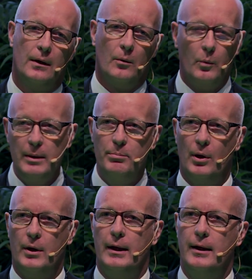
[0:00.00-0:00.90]
We
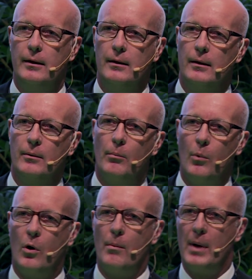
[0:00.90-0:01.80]
put in
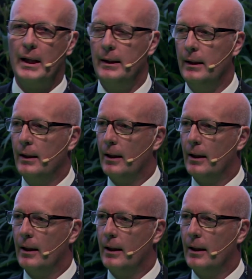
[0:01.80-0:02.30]
more money.